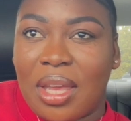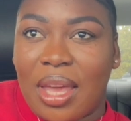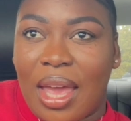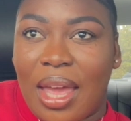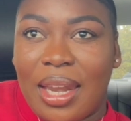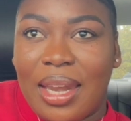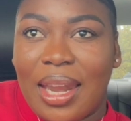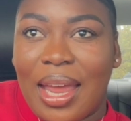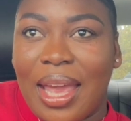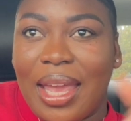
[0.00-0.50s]

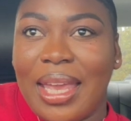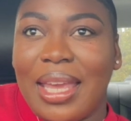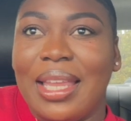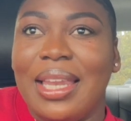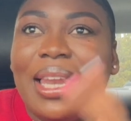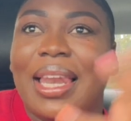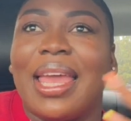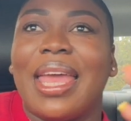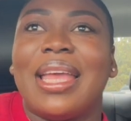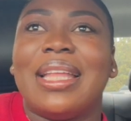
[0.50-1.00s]
at night,
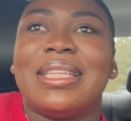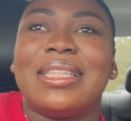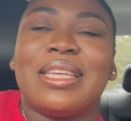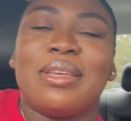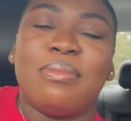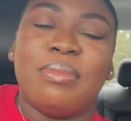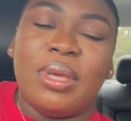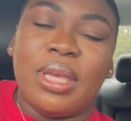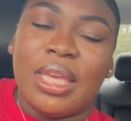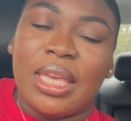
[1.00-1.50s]

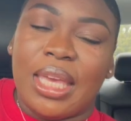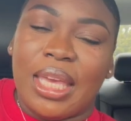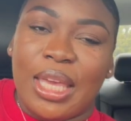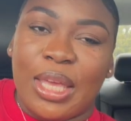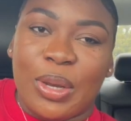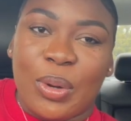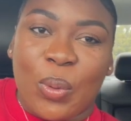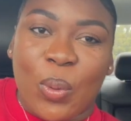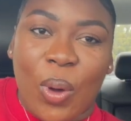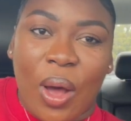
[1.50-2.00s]
landing me
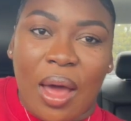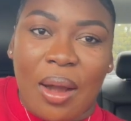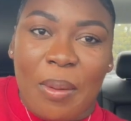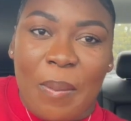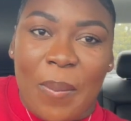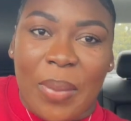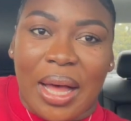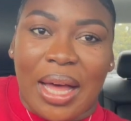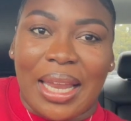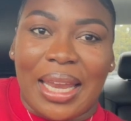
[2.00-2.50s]
in
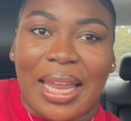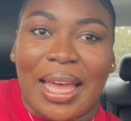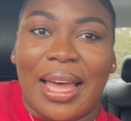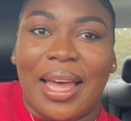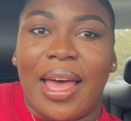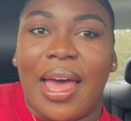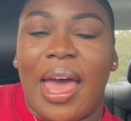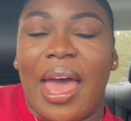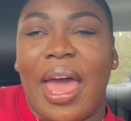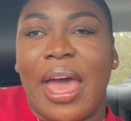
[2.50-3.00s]

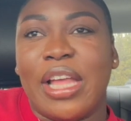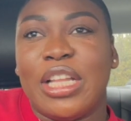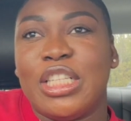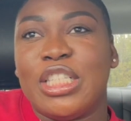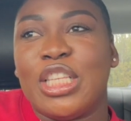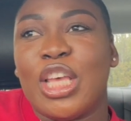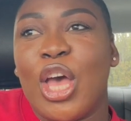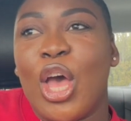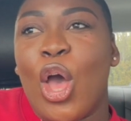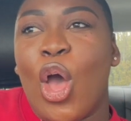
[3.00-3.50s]
Guatemala
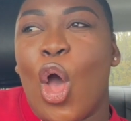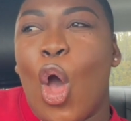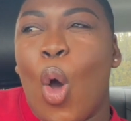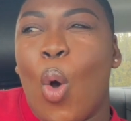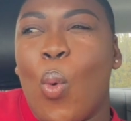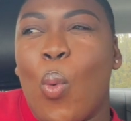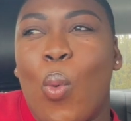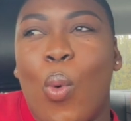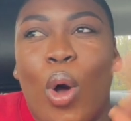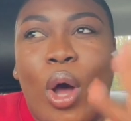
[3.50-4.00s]
at
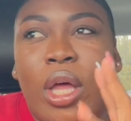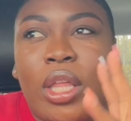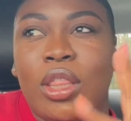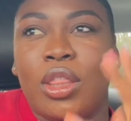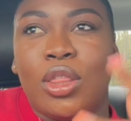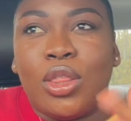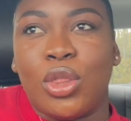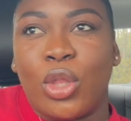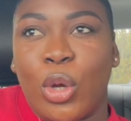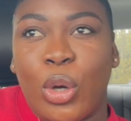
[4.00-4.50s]

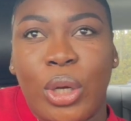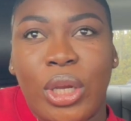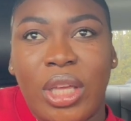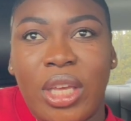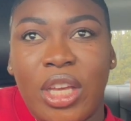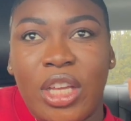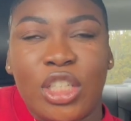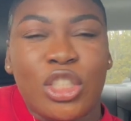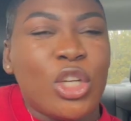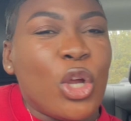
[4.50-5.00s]

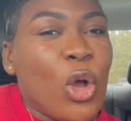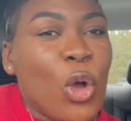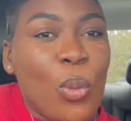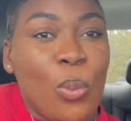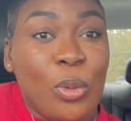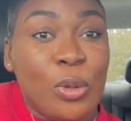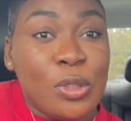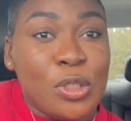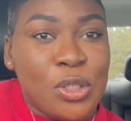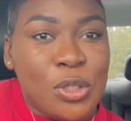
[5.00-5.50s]
1:30ish,
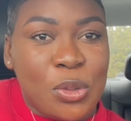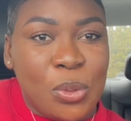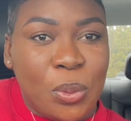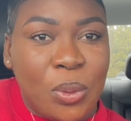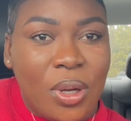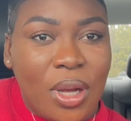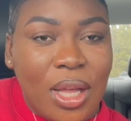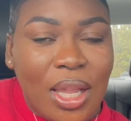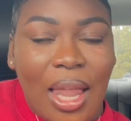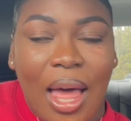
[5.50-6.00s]
almost
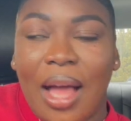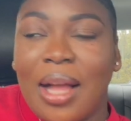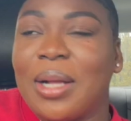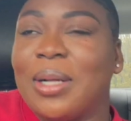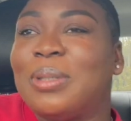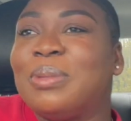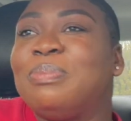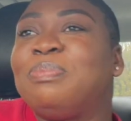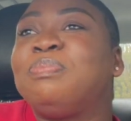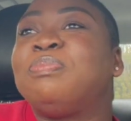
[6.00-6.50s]
2
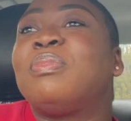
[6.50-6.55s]
o'clock.